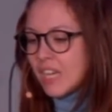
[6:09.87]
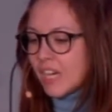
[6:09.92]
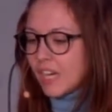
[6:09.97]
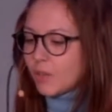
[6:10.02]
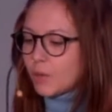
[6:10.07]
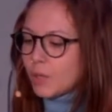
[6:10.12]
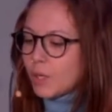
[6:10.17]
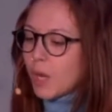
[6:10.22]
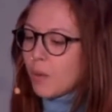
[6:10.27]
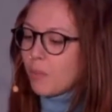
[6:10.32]
I
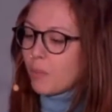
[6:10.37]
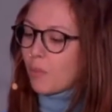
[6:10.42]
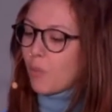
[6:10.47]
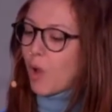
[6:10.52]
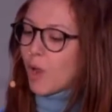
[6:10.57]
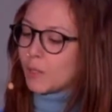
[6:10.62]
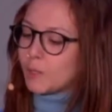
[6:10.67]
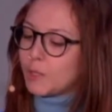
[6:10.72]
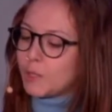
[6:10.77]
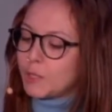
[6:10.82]
grew up
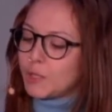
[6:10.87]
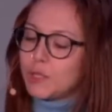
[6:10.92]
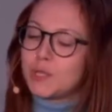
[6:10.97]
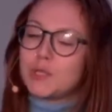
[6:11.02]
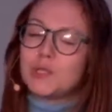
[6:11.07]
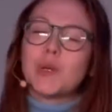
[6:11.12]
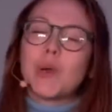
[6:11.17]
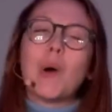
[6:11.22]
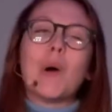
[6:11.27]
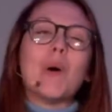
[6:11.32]
watching
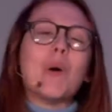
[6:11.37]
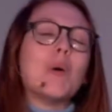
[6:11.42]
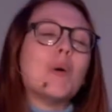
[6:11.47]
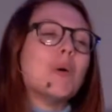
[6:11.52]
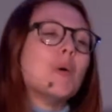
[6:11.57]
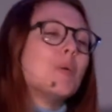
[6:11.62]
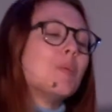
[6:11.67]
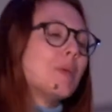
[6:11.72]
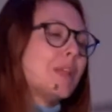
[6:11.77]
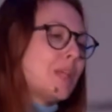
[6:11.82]

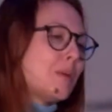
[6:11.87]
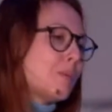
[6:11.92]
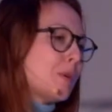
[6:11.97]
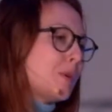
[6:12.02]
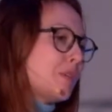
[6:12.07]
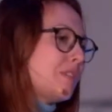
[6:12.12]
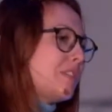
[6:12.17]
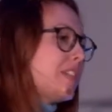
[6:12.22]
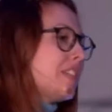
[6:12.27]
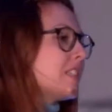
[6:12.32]
so many
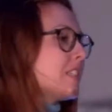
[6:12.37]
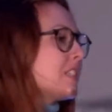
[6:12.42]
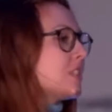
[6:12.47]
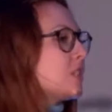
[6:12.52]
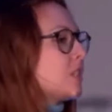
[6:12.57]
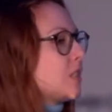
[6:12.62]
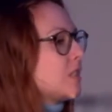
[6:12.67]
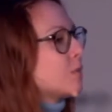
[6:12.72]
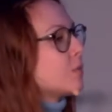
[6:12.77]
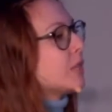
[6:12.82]
movies and
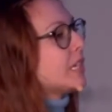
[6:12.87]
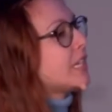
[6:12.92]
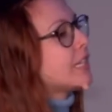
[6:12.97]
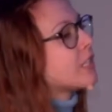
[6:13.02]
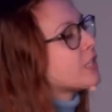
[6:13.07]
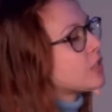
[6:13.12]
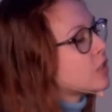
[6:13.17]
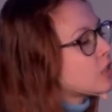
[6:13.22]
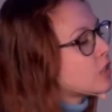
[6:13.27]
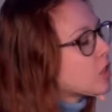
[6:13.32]
s-
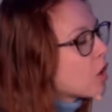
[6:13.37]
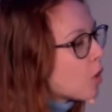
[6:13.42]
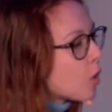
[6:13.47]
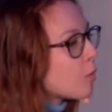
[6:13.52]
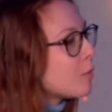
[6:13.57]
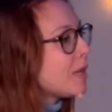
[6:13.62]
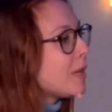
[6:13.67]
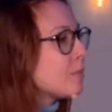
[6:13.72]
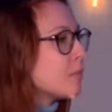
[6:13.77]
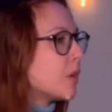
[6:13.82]
reading so
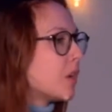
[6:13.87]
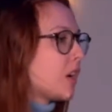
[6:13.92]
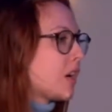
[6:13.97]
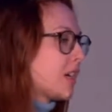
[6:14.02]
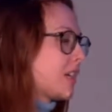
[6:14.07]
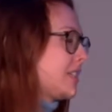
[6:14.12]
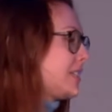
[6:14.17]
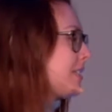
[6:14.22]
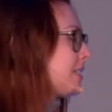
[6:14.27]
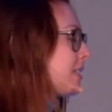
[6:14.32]
many
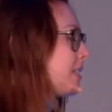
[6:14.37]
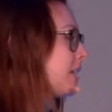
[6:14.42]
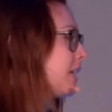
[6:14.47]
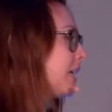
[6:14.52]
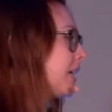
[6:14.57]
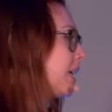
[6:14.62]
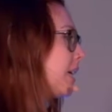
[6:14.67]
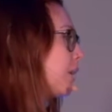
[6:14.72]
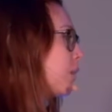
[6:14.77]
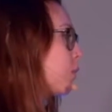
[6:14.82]
books
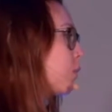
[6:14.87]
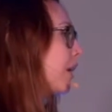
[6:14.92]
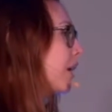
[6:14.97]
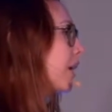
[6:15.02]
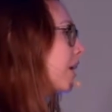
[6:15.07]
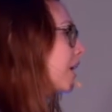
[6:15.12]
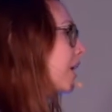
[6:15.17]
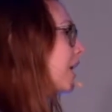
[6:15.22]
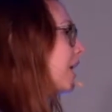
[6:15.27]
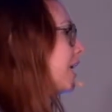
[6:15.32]

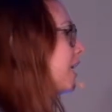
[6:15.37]
where